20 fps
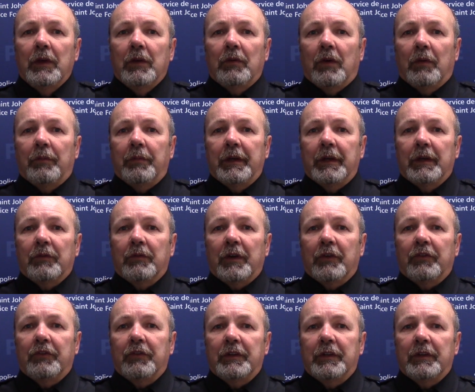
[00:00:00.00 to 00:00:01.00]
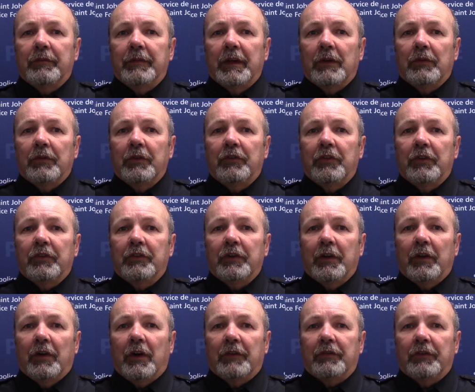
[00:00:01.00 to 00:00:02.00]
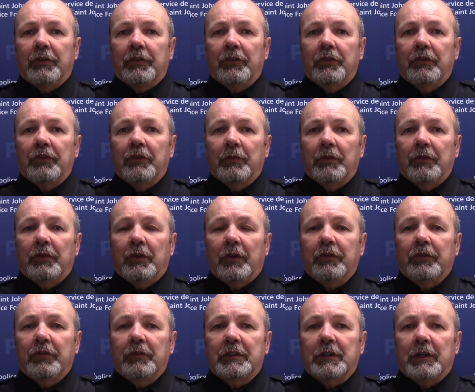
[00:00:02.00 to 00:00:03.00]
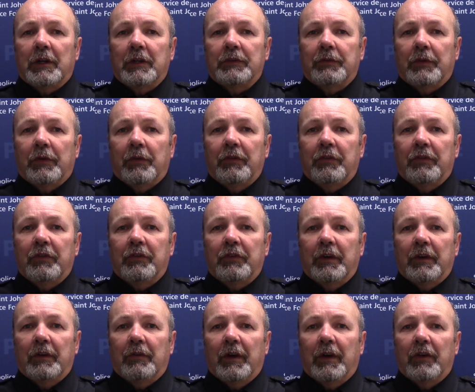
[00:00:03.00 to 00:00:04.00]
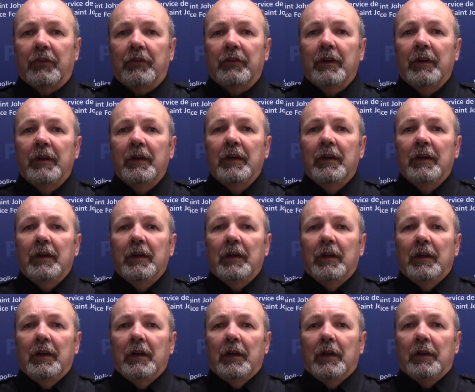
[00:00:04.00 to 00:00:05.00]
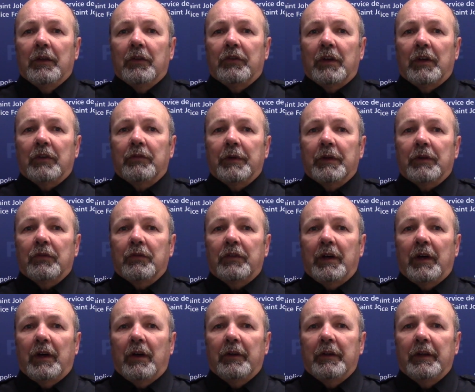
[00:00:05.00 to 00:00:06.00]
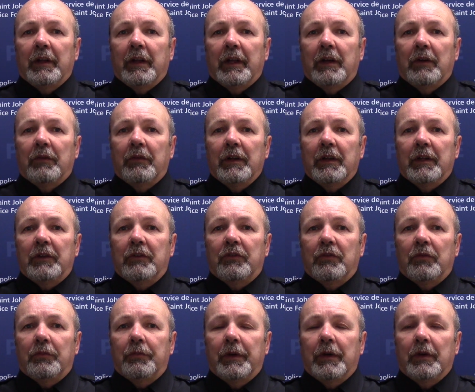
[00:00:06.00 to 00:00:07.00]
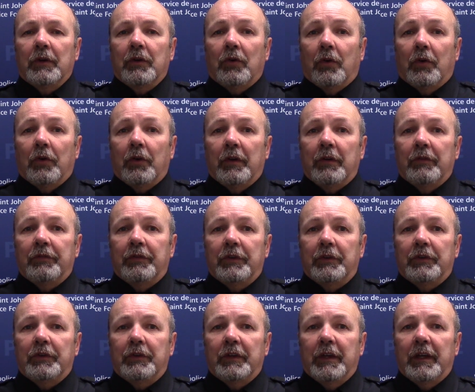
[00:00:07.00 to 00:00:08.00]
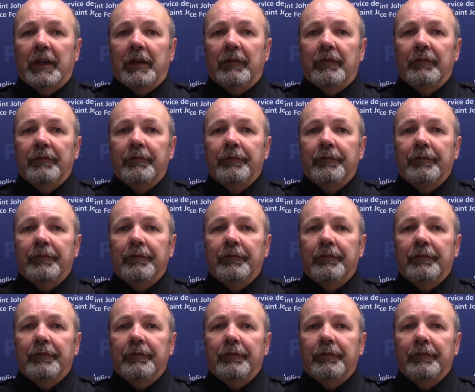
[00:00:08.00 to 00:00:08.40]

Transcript: While being arrested, the male resisted officers and was also charged for resisting arrest. The suspect was held and later released to appear in court on a future date.